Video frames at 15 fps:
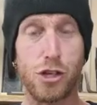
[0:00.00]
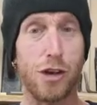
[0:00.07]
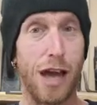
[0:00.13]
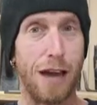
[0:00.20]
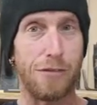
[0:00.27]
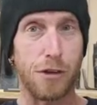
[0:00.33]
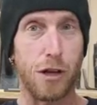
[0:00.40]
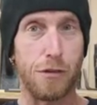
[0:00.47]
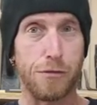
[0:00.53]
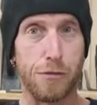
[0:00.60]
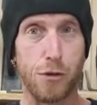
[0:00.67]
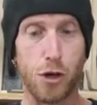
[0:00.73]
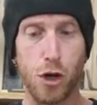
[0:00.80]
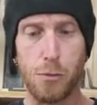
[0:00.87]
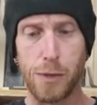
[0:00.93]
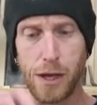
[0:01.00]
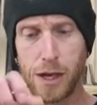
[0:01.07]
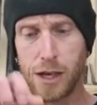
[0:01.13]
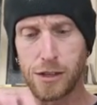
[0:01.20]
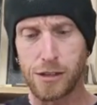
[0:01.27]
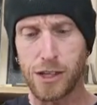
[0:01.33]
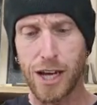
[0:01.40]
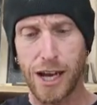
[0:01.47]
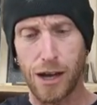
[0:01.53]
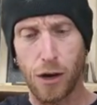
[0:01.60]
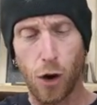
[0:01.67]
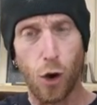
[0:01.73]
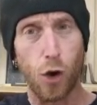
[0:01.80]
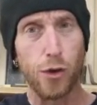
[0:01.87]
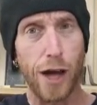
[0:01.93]
you have enough room to kind
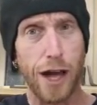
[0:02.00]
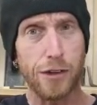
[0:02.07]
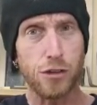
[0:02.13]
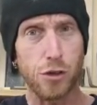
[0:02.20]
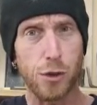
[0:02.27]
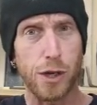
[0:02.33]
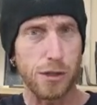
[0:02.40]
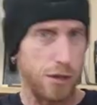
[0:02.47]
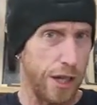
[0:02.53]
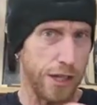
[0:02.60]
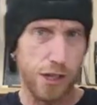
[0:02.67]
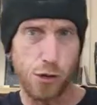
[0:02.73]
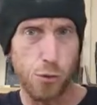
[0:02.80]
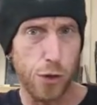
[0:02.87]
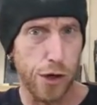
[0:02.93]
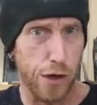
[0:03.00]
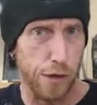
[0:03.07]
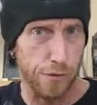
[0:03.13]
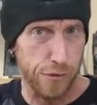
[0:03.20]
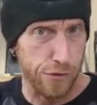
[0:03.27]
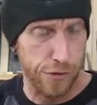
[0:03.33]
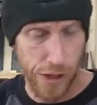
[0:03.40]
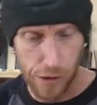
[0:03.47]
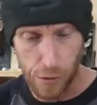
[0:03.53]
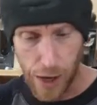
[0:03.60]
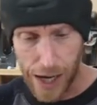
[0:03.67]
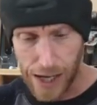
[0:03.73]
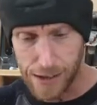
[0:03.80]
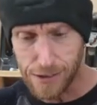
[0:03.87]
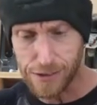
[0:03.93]
of hold onto it like you would a set of
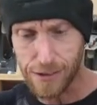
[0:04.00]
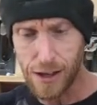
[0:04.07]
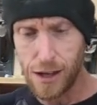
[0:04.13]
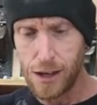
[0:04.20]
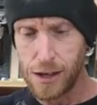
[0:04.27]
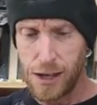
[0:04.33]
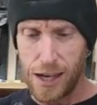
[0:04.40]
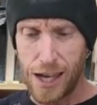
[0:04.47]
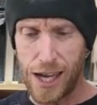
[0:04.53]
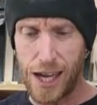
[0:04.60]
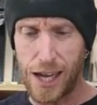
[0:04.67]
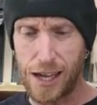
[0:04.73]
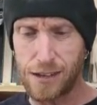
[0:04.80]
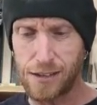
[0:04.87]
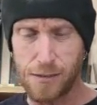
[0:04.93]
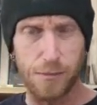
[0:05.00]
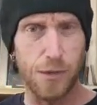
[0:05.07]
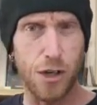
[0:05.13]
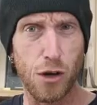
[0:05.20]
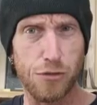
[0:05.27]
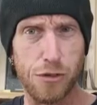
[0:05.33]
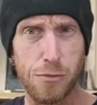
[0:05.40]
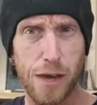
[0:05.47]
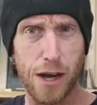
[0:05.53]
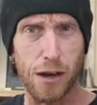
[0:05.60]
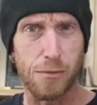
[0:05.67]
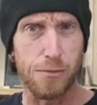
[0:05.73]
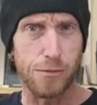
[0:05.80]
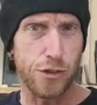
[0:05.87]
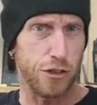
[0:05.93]
reins, and go from
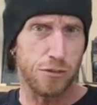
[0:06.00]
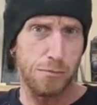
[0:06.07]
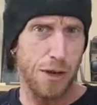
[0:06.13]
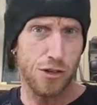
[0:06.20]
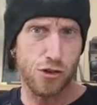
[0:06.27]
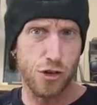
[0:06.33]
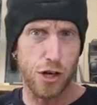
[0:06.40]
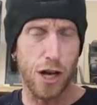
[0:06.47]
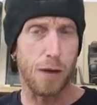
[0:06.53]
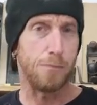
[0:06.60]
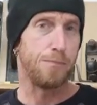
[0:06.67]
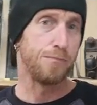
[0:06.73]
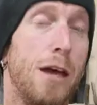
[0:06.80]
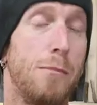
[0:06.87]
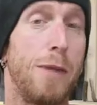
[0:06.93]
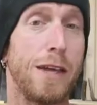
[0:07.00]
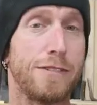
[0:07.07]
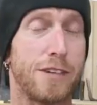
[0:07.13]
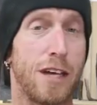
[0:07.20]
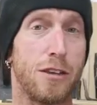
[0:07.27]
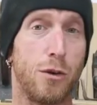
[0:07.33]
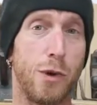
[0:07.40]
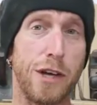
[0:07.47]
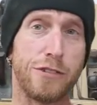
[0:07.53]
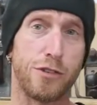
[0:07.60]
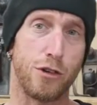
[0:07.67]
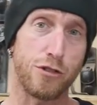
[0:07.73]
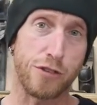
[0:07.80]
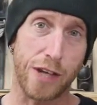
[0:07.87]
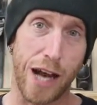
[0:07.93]
there. Just measure it up. Based on the
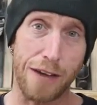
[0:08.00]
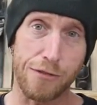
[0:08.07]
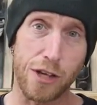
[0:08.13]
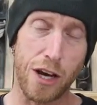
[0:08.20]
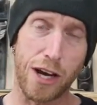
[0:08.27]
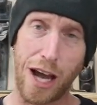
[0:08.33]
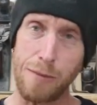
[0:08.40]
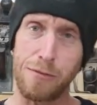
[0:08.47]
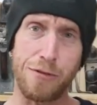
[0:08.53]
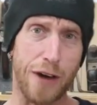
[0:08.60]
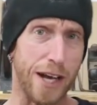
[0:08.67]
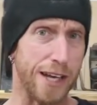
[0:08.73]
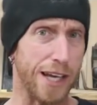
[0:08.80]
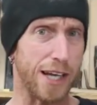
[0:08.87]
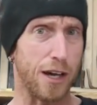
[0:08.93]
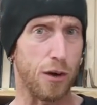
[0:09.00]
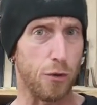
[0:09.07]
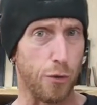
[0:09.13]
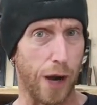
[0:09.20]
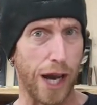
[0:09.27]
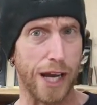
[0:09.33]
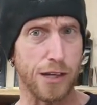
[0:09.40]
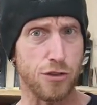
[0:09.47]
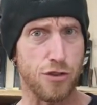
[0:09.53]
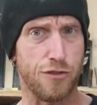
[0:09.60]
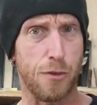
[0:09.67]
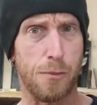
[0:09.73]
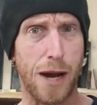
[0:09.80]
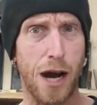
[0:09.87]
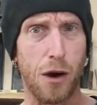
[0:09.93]
research that I've done, I'm finding a range of
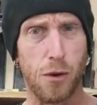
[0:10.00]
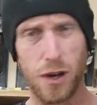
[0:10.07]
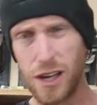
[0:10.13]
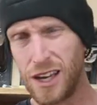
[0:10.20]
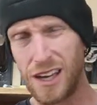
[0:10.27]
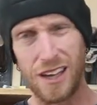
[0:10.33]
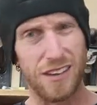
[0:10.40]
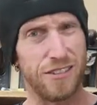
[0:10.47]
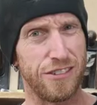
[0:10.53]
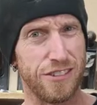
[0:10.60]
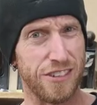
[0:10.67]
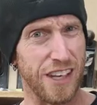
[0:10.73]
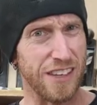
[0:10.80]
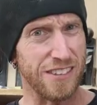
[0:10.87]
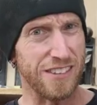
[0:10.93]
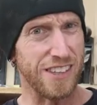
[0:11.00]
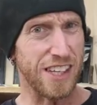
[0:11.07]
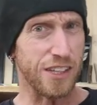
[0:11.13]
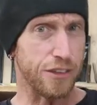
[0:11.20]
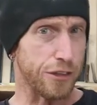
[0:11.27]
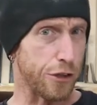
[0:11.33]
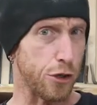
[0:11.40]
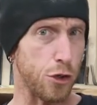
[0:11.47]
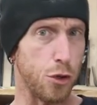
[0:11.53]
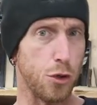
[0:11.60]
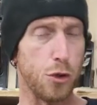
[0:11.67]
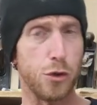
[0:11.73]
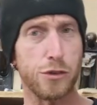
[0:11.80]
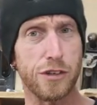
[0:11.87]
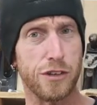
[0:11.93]
about
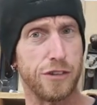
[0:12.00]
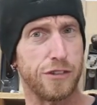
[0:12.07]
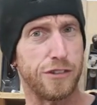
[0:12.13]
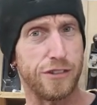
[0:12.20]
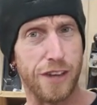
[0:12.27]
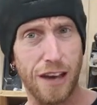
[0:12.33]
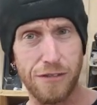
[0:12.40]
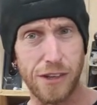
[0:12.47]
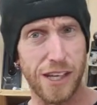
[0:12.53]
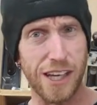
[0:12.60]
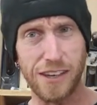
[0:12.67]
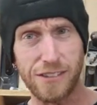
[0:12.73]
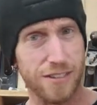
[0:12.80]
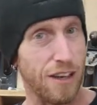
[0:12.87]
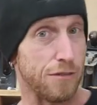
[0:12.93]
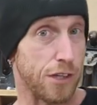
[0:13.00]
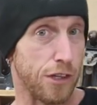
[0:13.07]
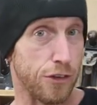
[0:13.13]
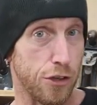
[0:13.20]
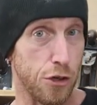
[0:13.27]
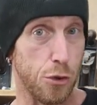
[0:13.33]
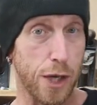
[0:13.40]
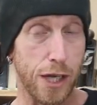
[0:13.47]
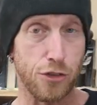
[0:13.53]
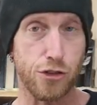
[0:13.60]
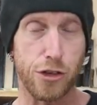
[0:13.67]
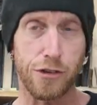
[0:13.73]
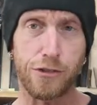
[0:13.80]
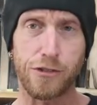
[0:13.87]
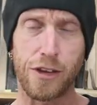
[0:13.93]
sixty-two to seventy, seventy-two
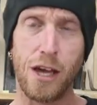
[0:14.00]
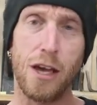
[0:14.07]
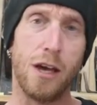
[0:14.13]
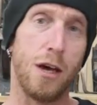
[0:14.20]
inches